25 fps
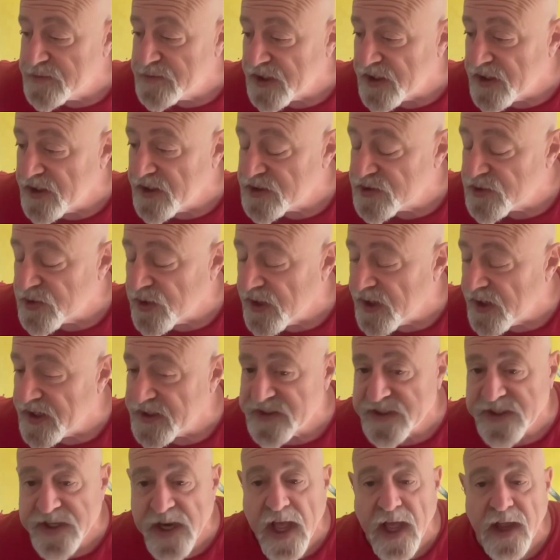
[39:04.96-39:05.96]
industry,
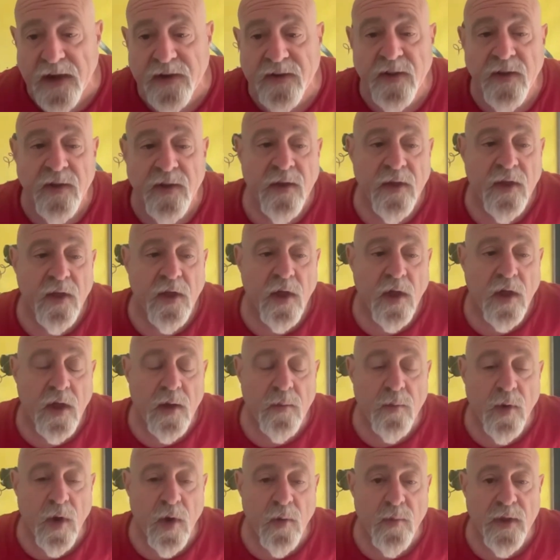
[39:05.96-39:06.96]
it's not a
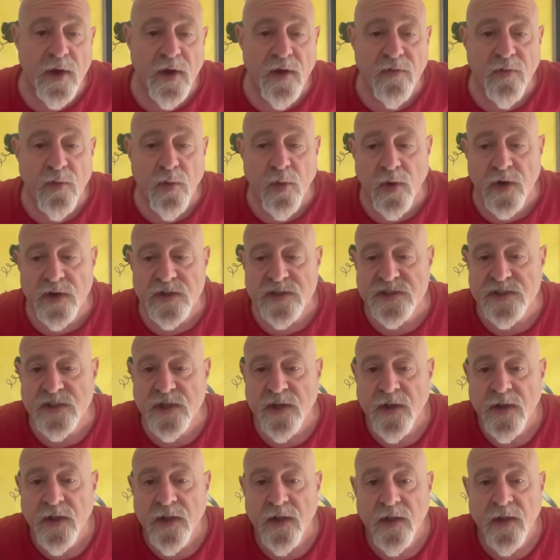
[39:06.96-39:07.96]
moment, of course,
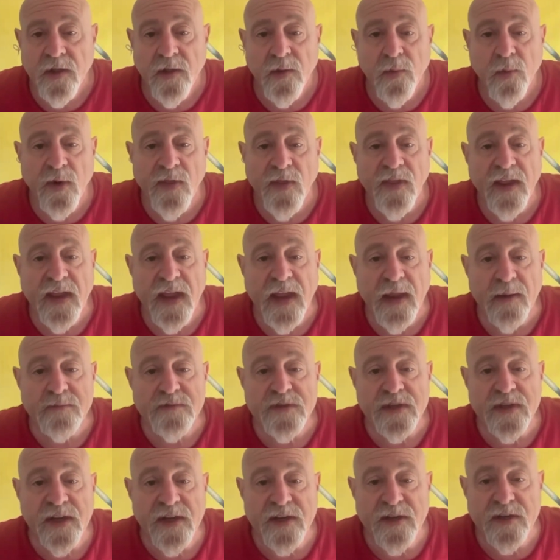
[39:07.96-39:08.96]
when the games
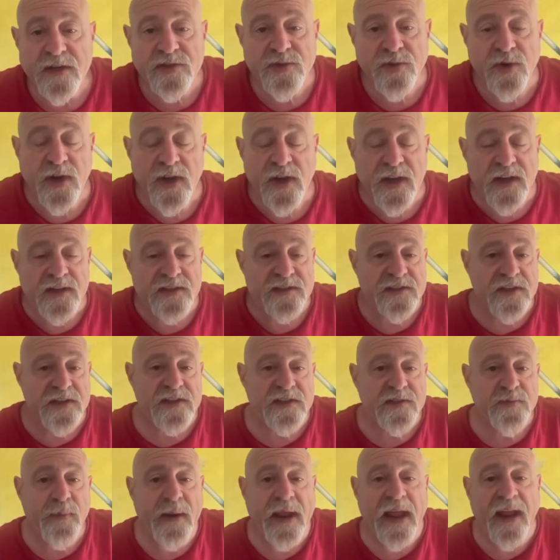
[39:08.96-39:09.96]
industry is
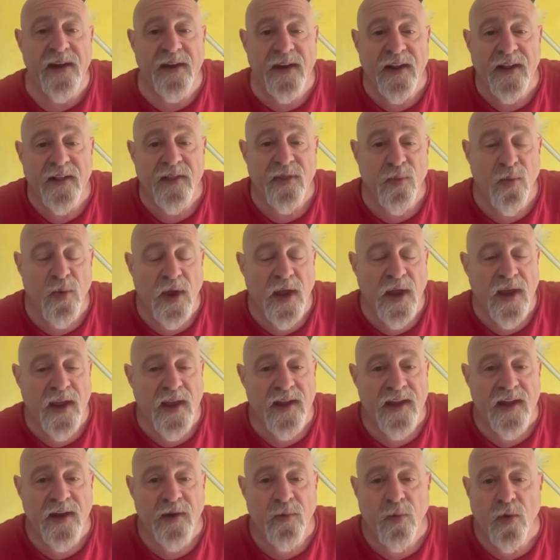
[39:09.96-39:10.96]
expanding the way
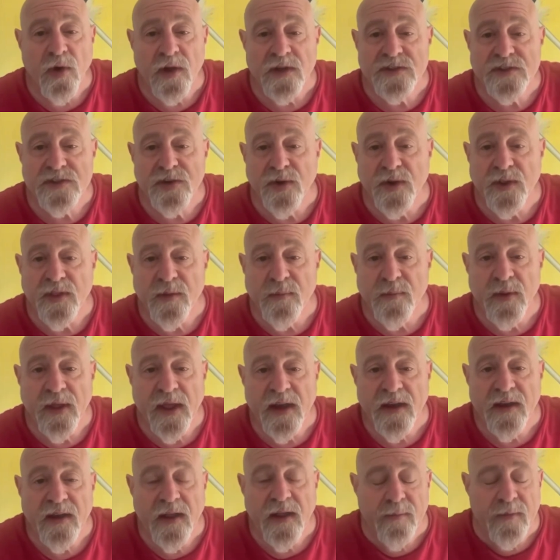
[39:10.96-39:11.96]
it was during the
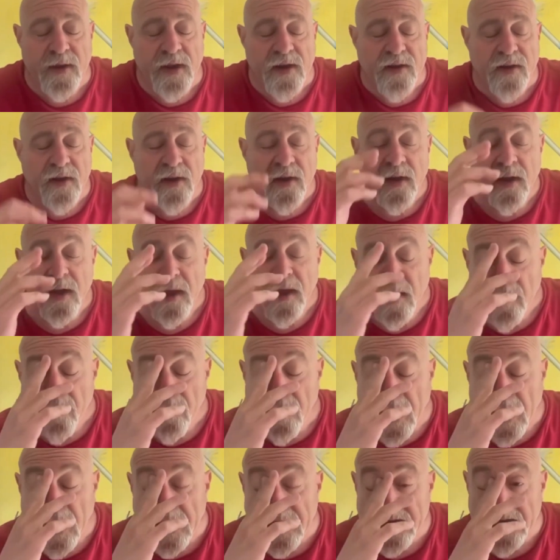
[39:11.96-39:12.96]
pandemic,
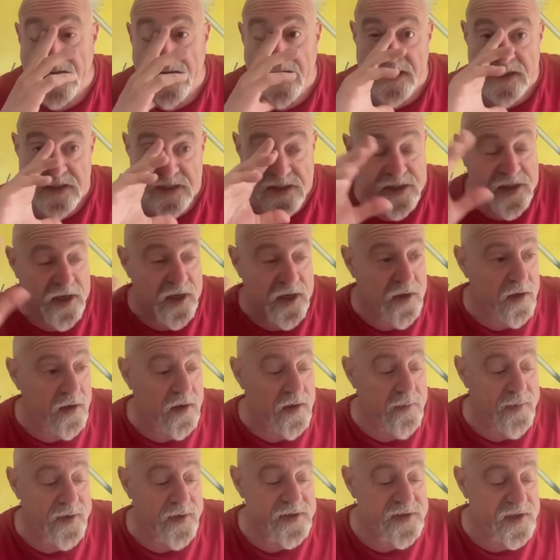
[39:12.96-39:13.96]
but it is still a
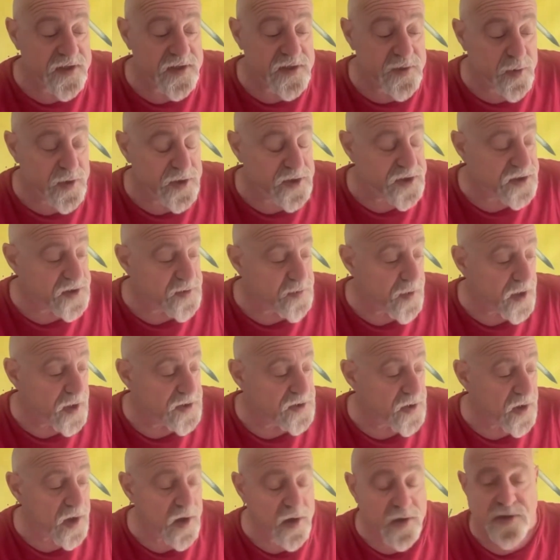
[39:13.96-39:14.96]
business which is much
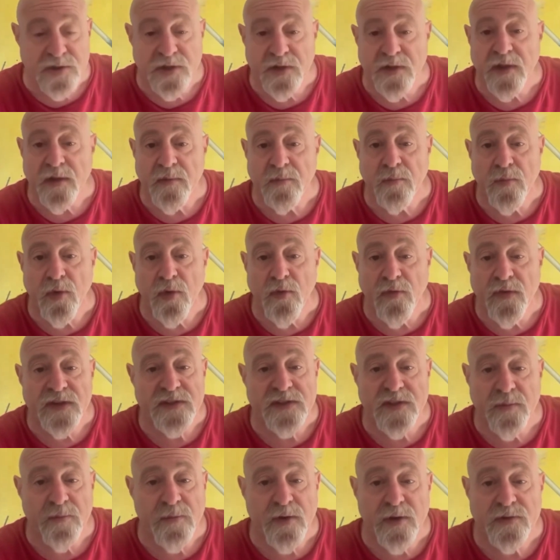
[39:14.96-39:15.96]
larger than movies
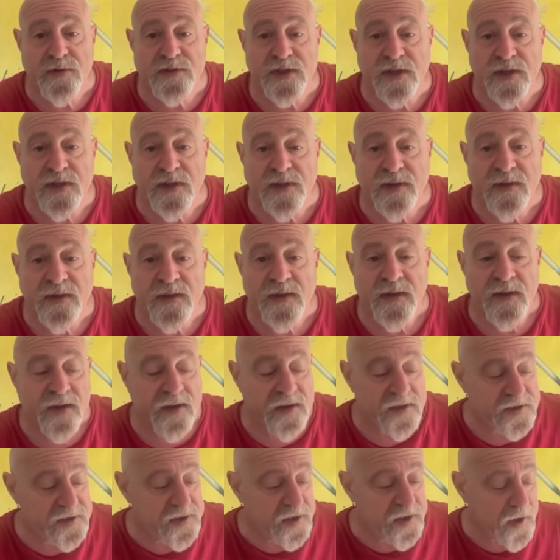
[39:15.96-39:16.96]
and music.
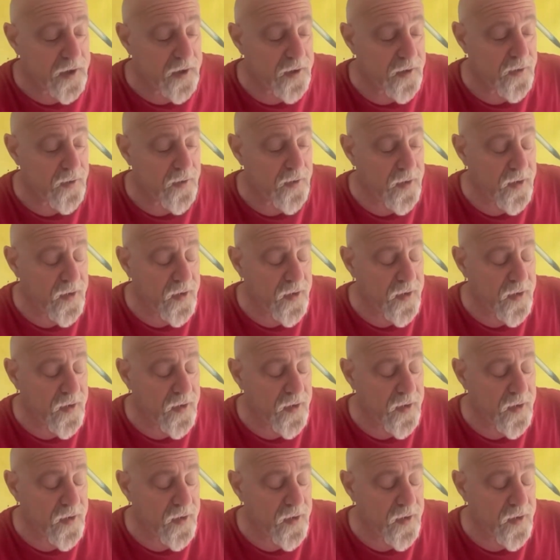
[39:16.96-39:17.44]
So